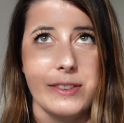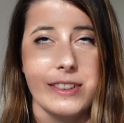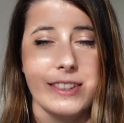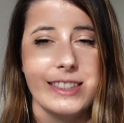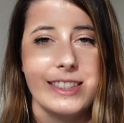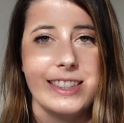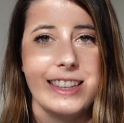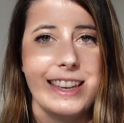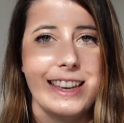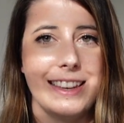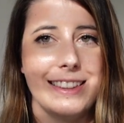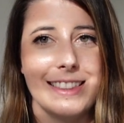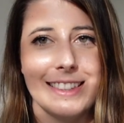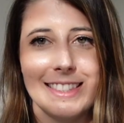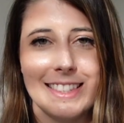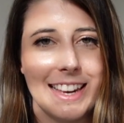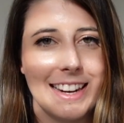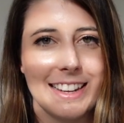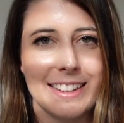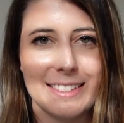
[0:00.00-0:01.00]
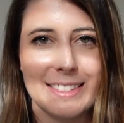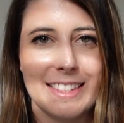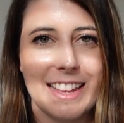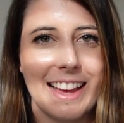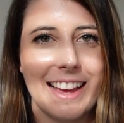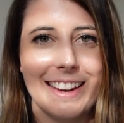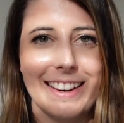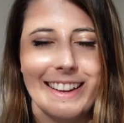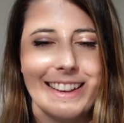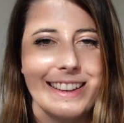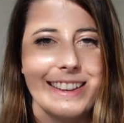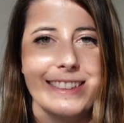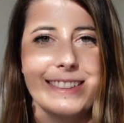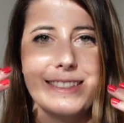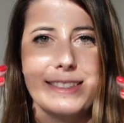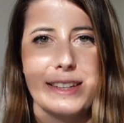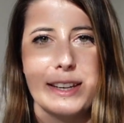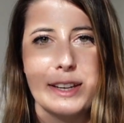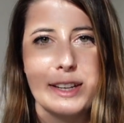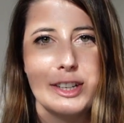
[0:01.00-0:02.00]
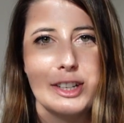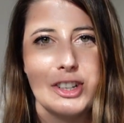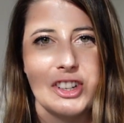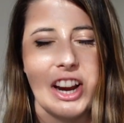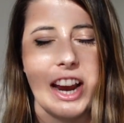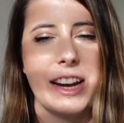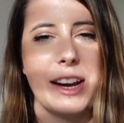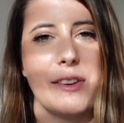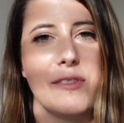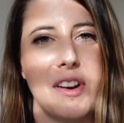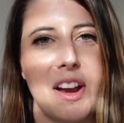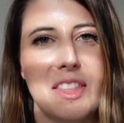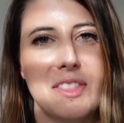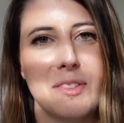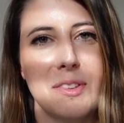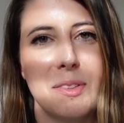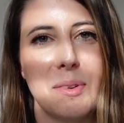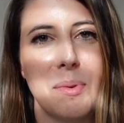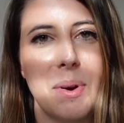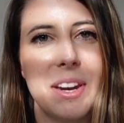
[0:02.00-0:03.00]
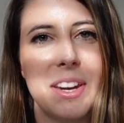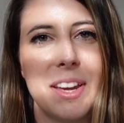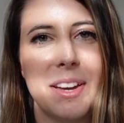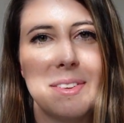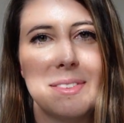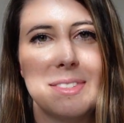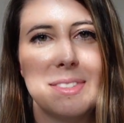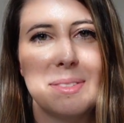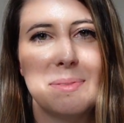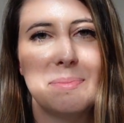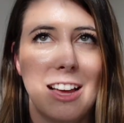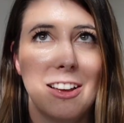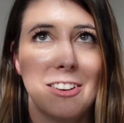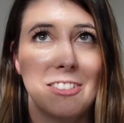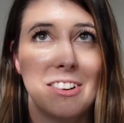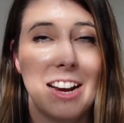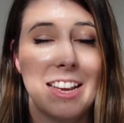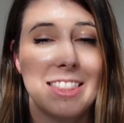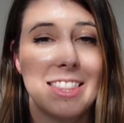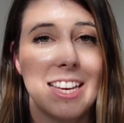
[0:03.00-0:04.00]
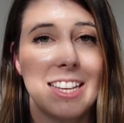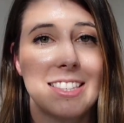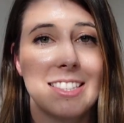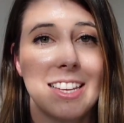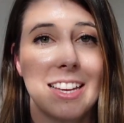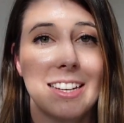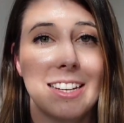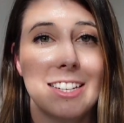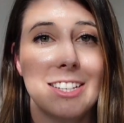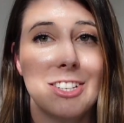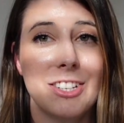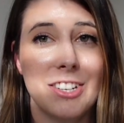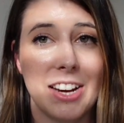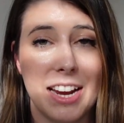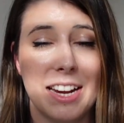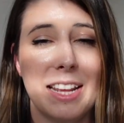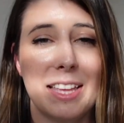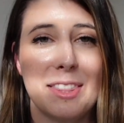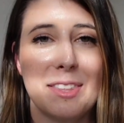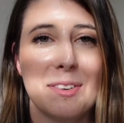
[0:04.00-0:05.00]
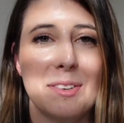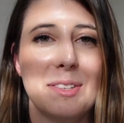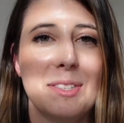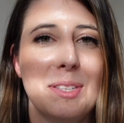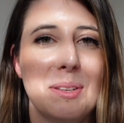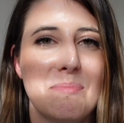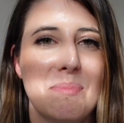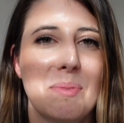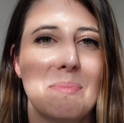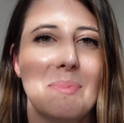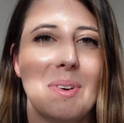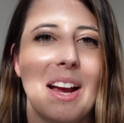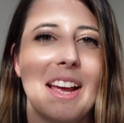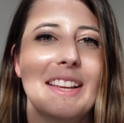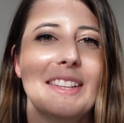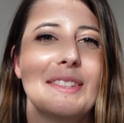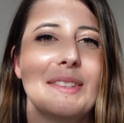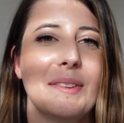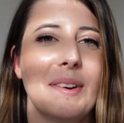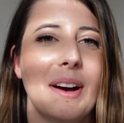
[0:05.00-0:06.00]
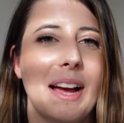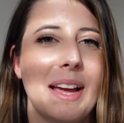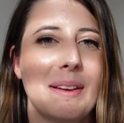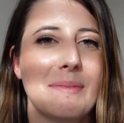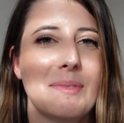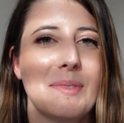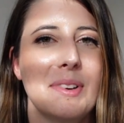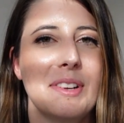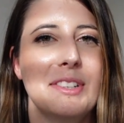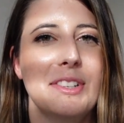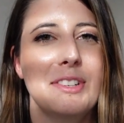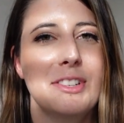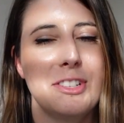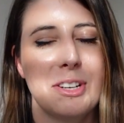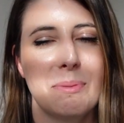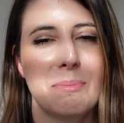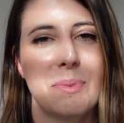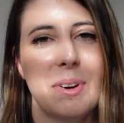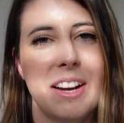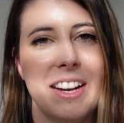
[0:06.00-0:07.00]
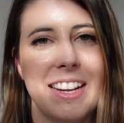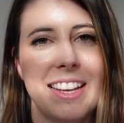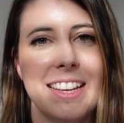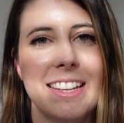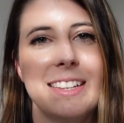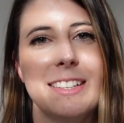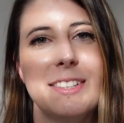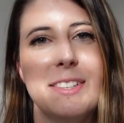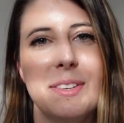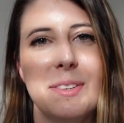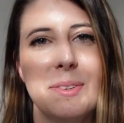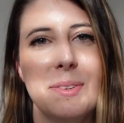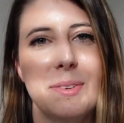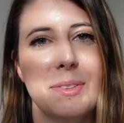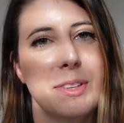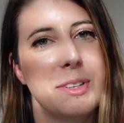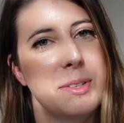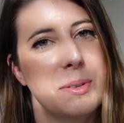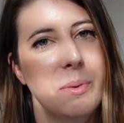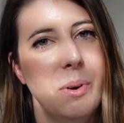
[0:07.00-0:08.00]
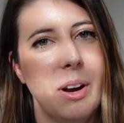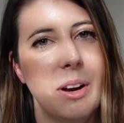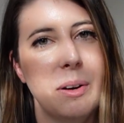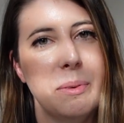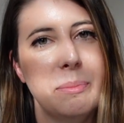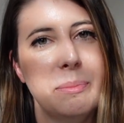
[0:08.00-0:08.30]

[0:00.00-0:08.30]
you can see, the setting sun is shining right through the windows. All right, that sun is shining through super bright, so I am going to jump right into the tour.